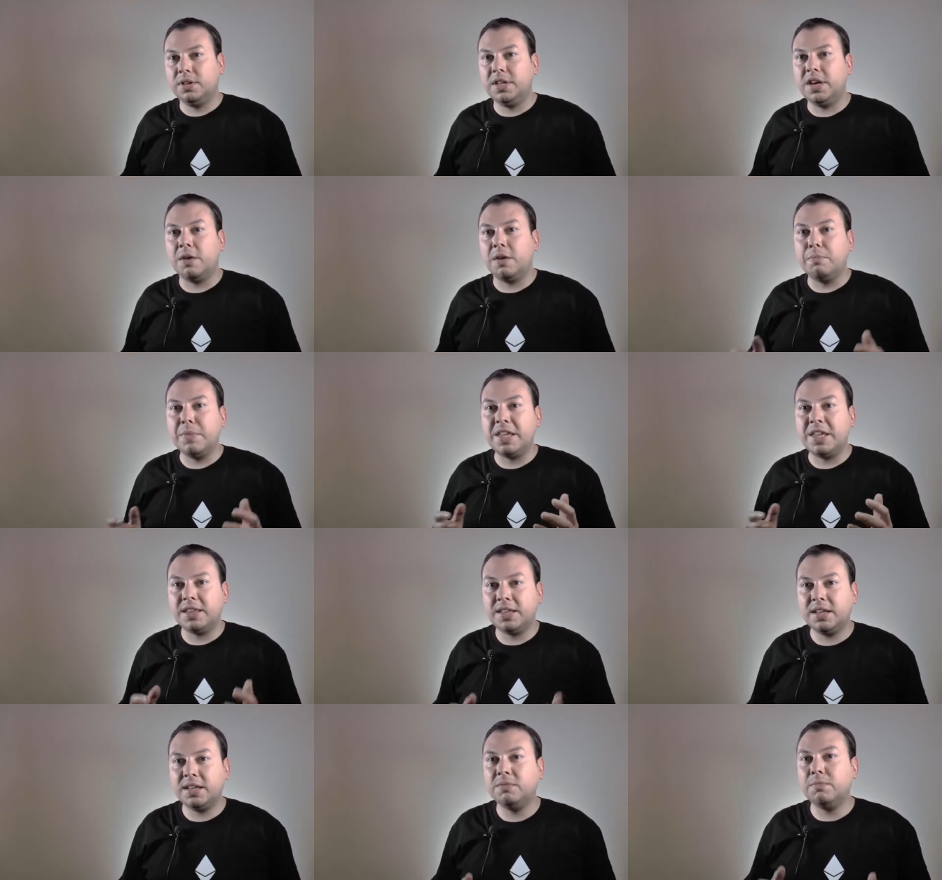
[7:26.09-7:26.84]
They are
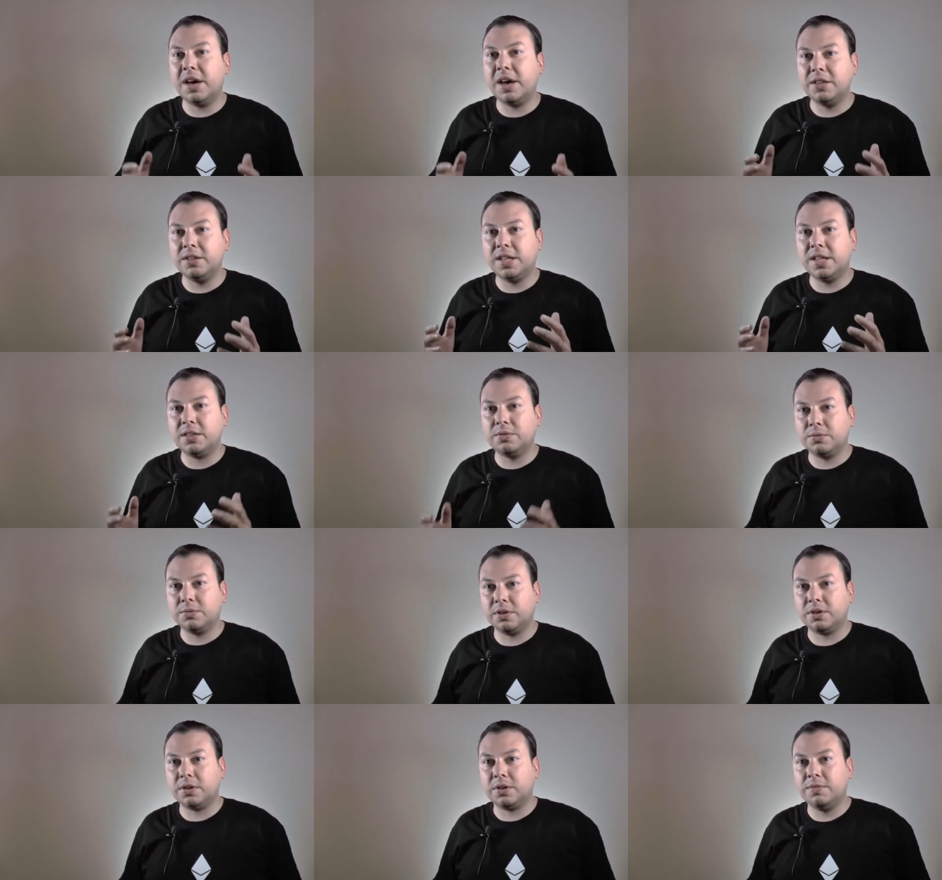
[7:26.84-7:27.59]
maintained by the
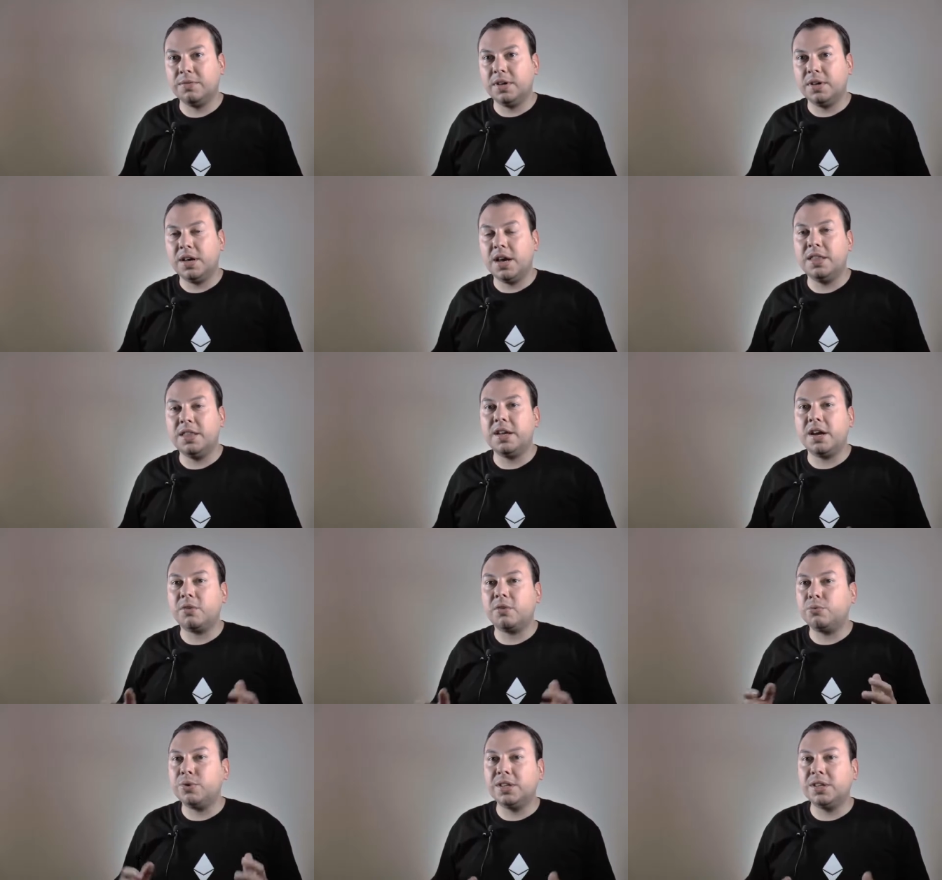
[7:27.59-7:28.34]
network, and they
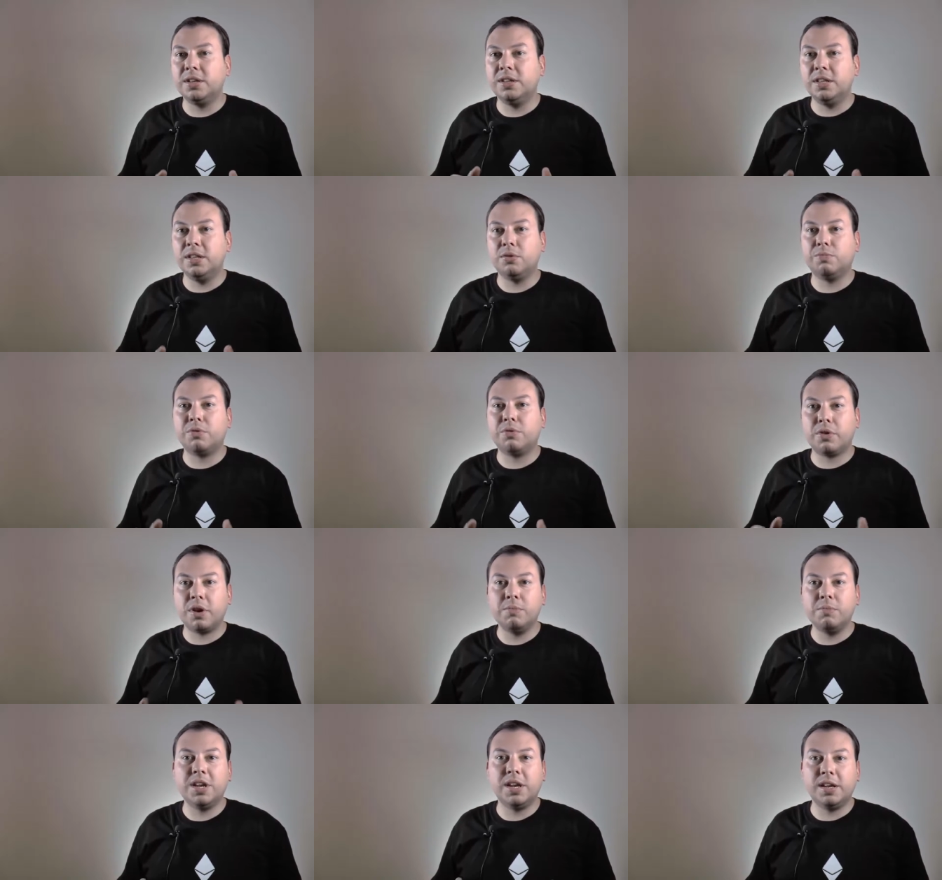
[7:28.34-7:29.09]
are written in a
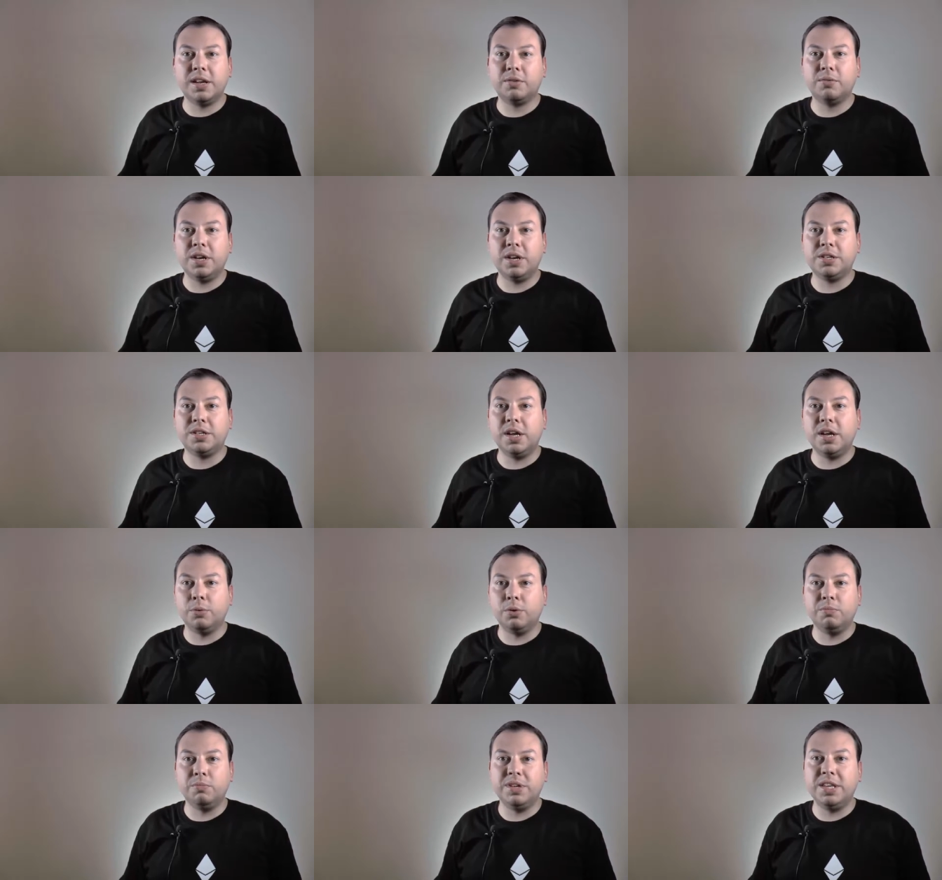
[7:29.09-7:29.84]
programming language
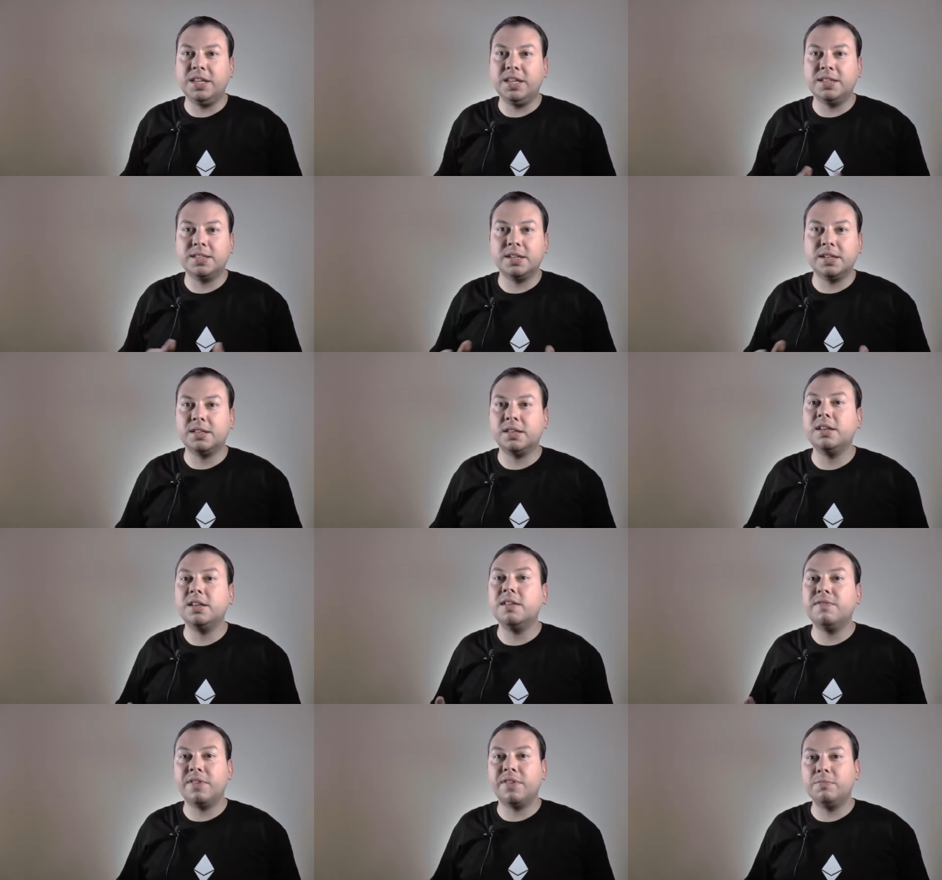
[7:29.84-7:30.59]
that will be
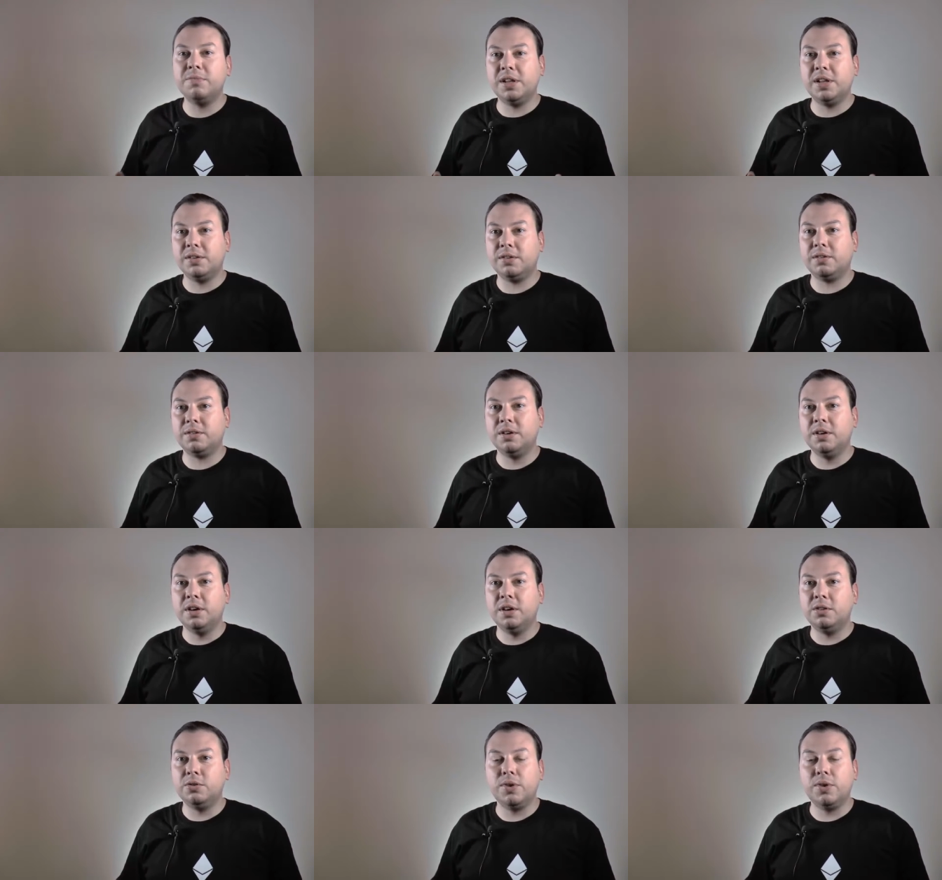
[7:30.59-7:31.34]
instantly familiar
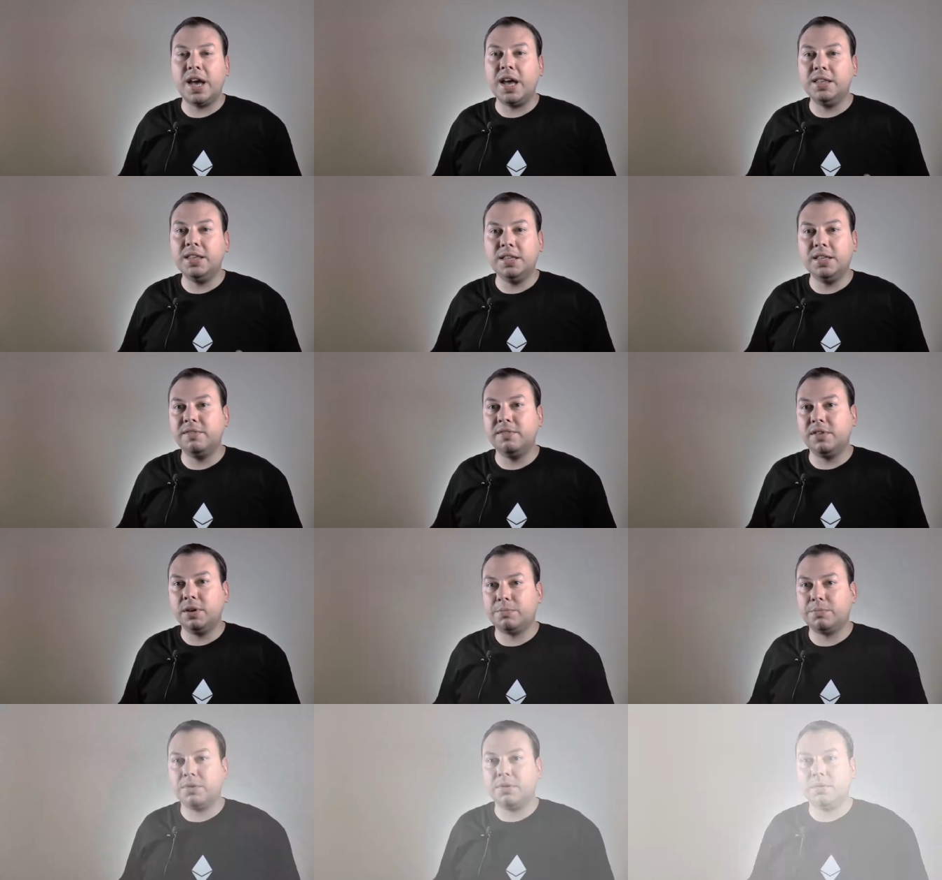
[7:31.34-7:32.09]
to any
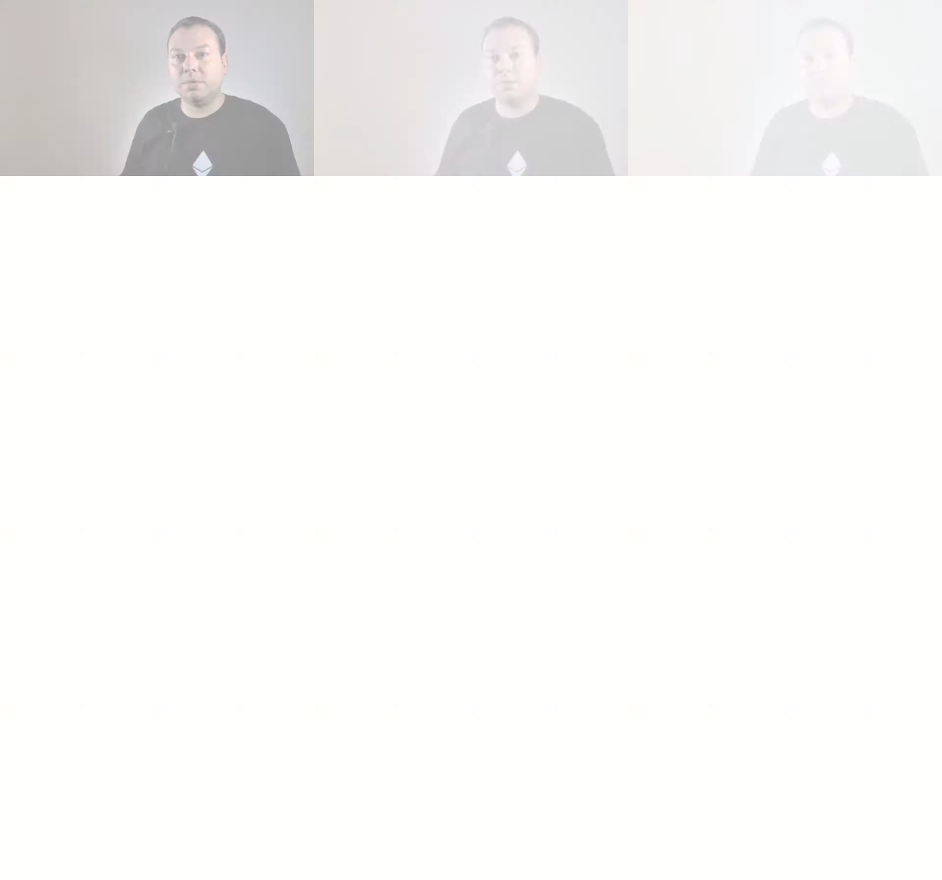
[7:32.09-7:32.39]
developer.